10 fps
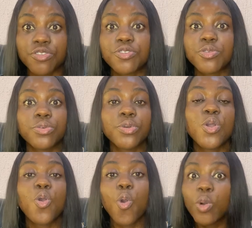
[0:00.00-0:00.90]
So
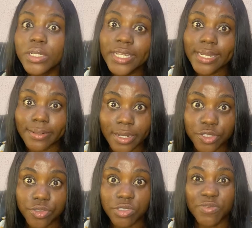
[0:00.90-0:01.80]
only leather
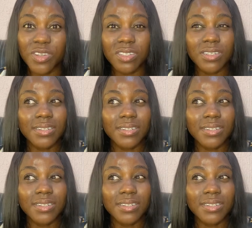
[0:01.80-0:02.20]
shoes for dinner.